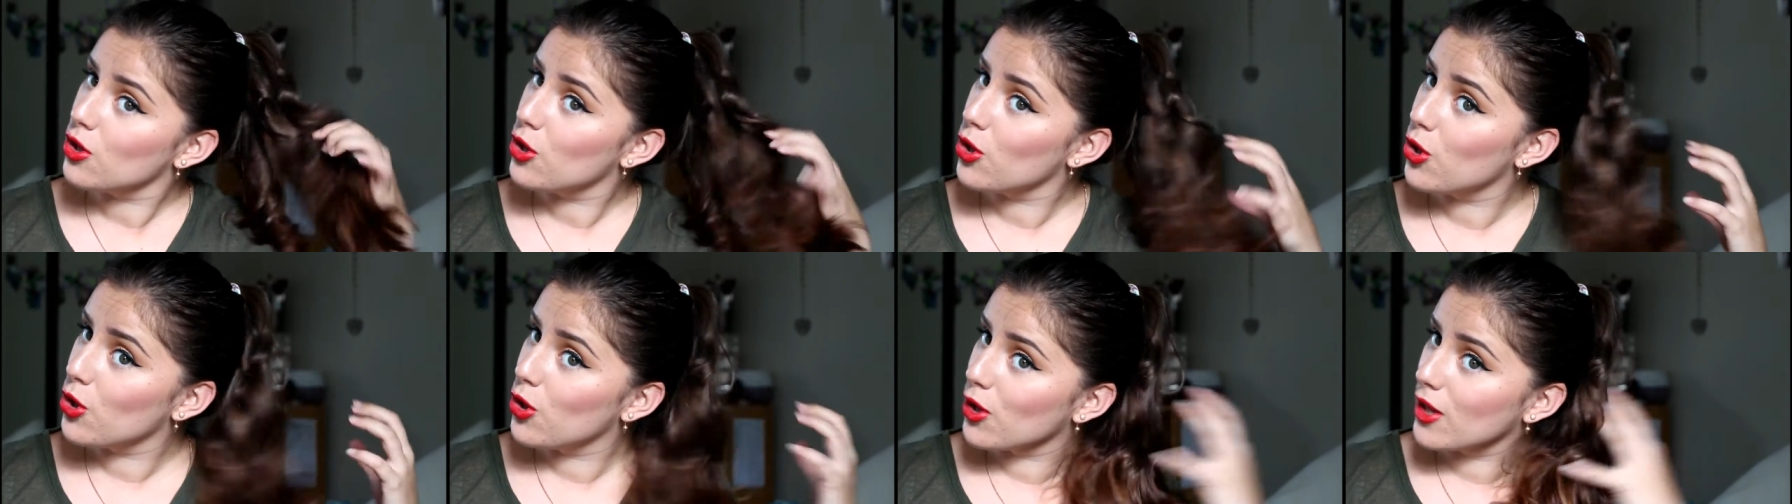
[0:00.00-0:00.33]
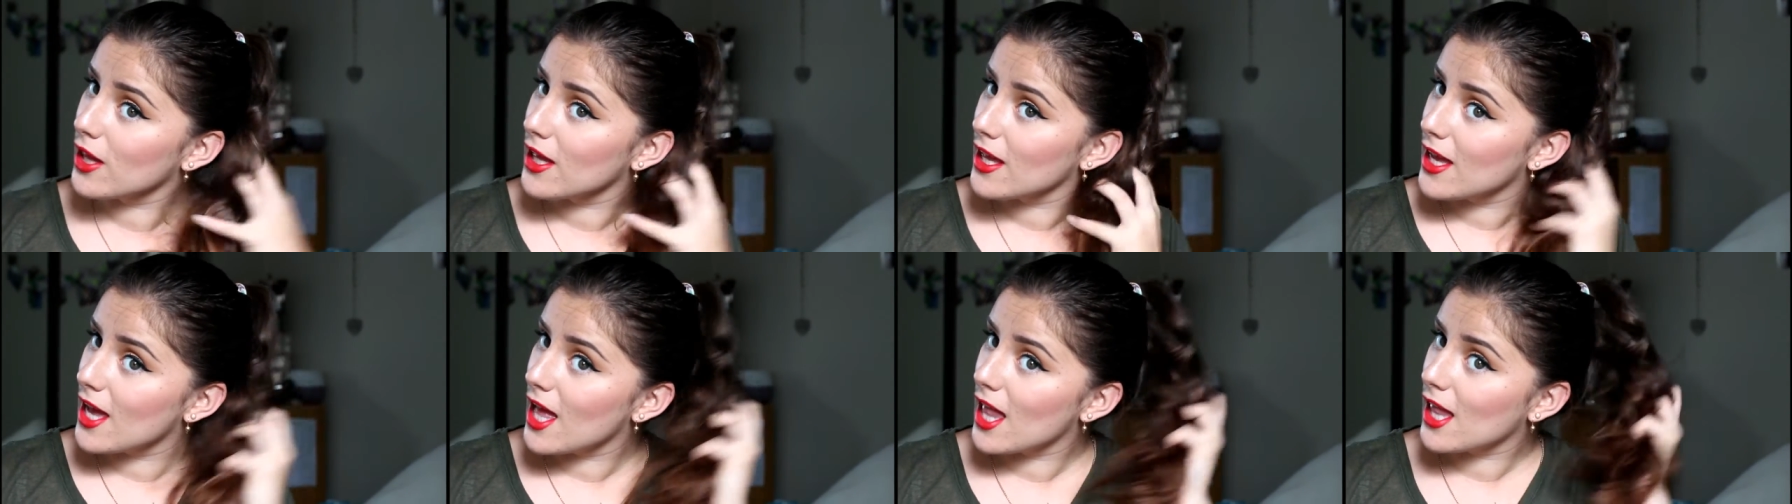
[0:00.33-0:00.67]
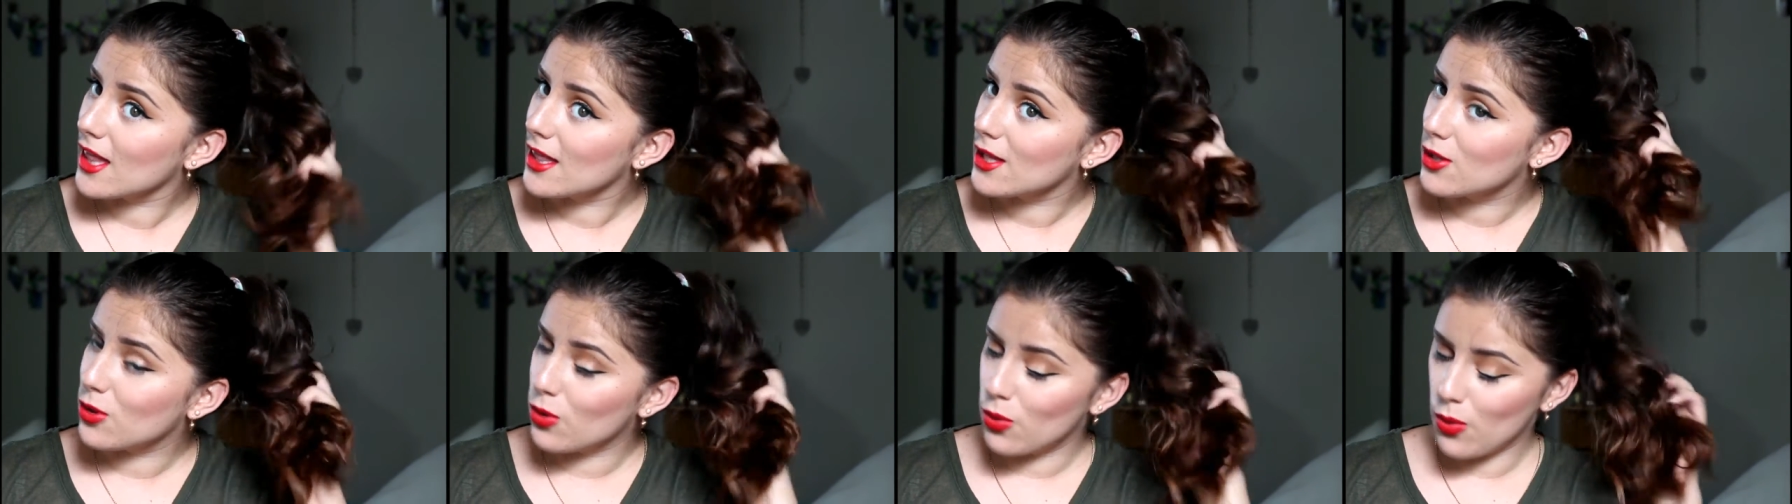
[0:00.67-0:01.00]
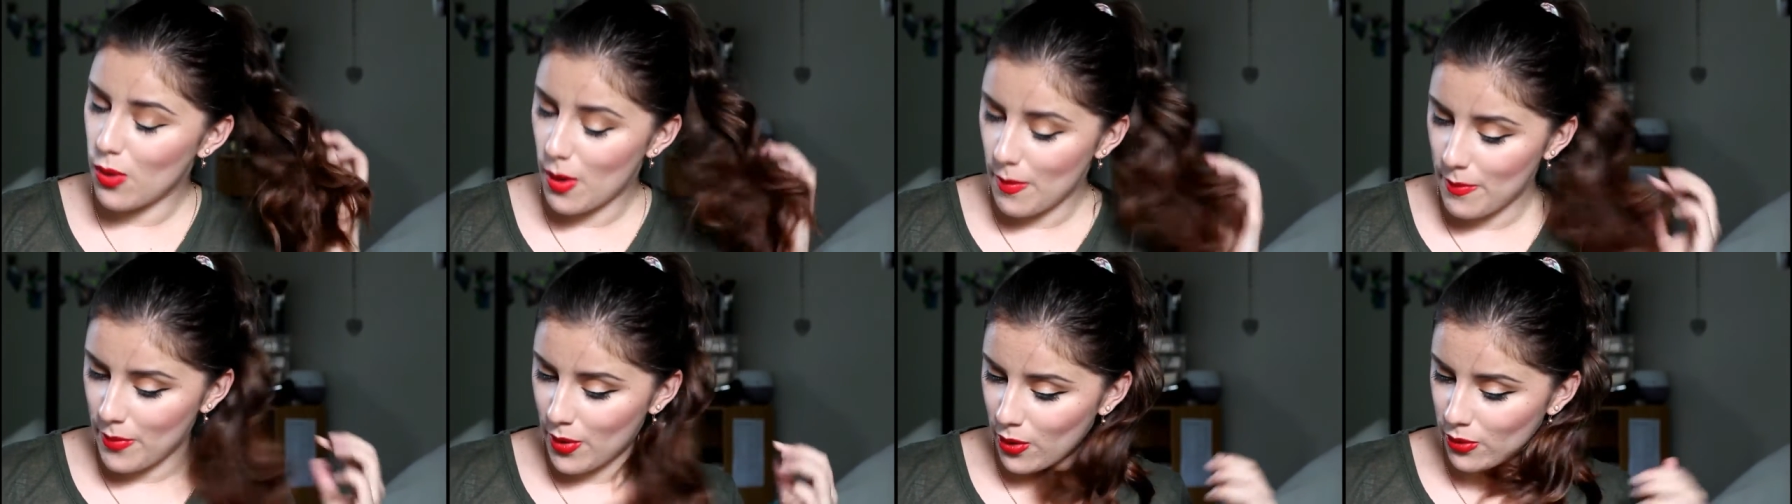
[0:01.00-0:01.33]
curly
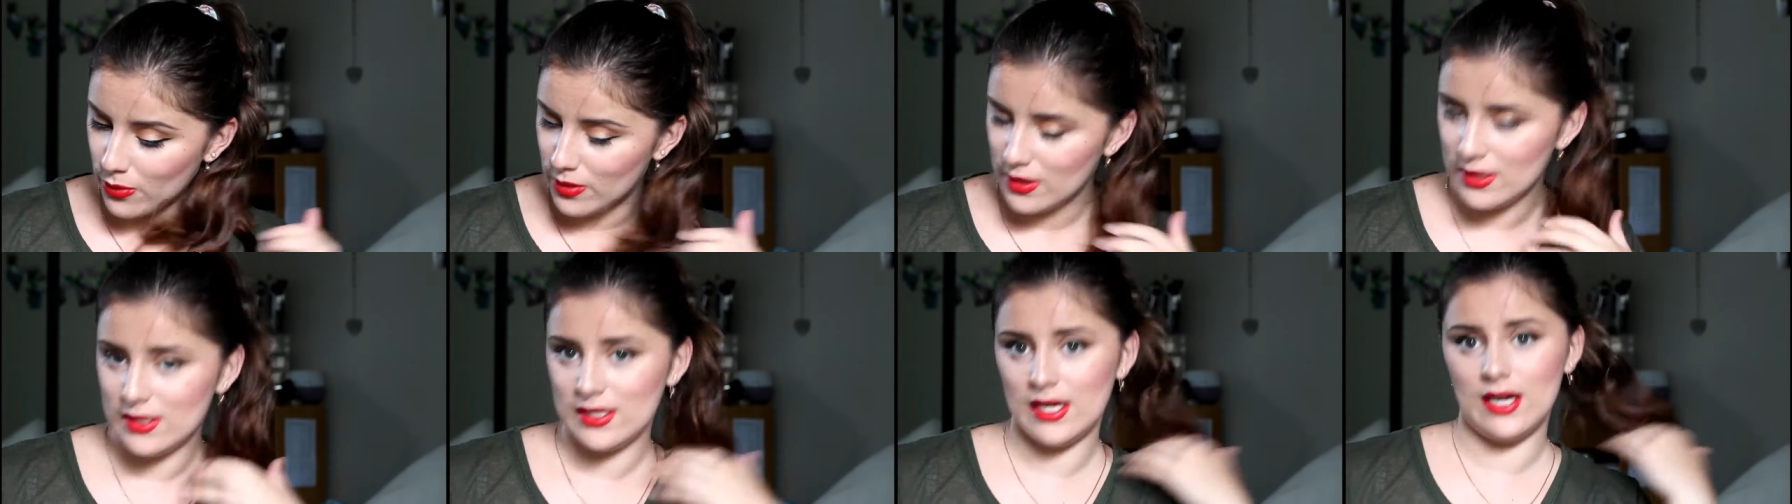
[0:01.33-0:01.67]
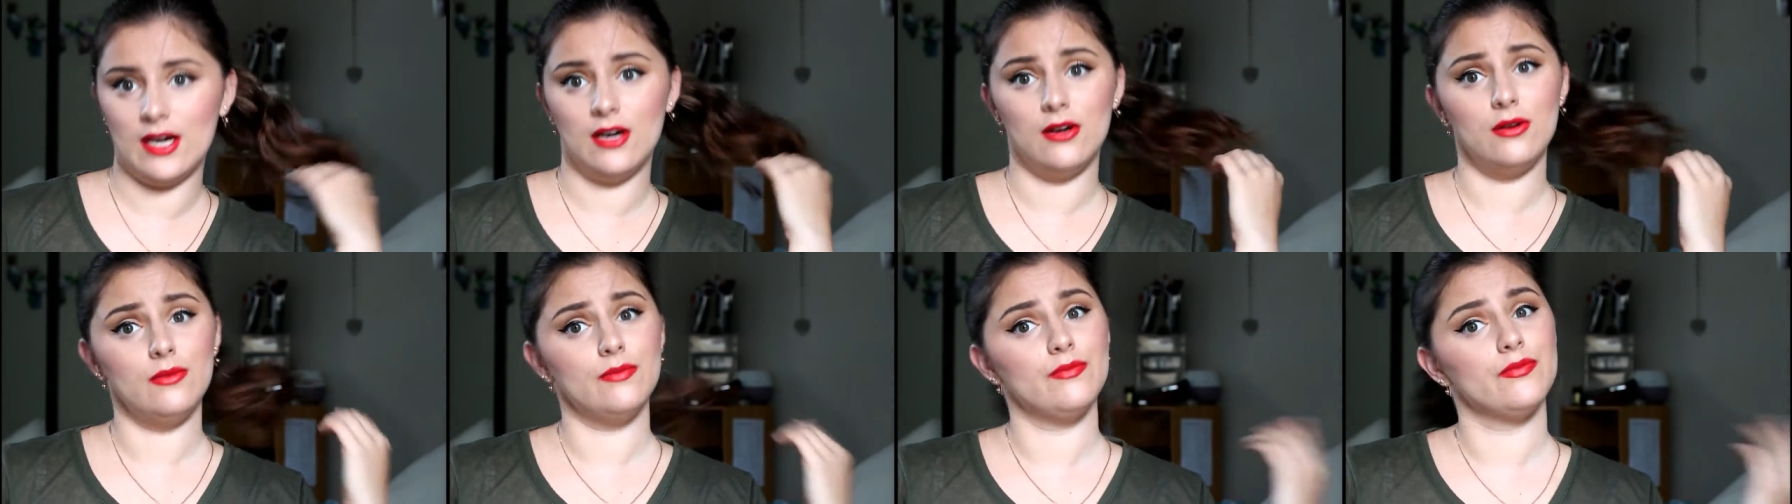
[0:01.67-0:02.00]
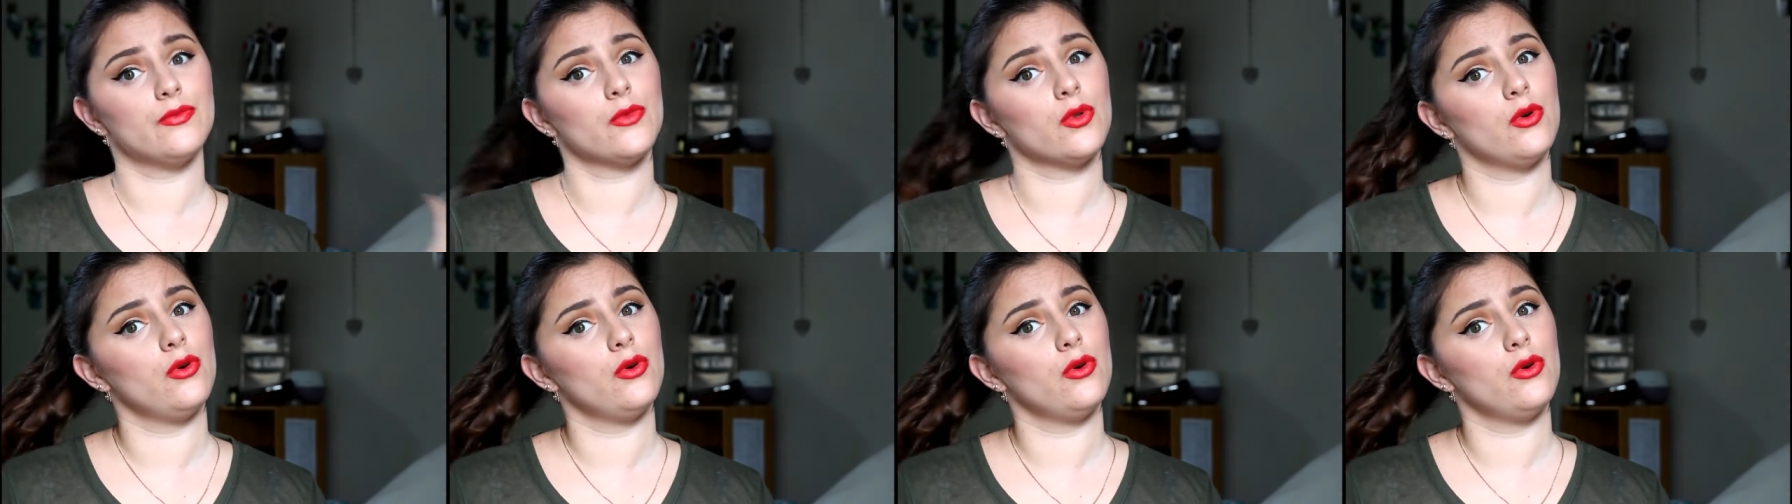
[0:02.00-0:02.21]
little ponytail.